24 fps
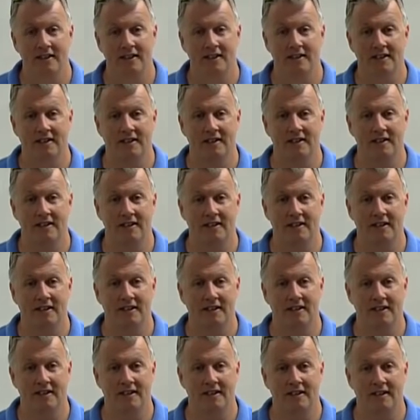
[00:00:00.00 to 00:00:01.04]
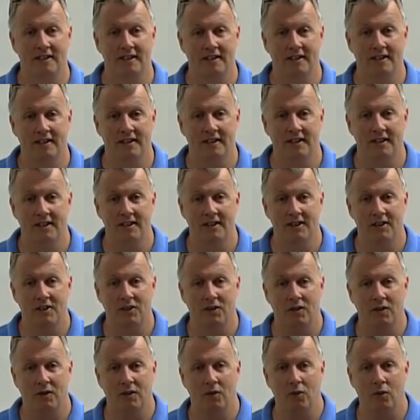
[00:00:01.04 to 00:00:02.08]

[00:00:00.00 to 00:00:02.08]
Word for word: go through incubation, in your opinion?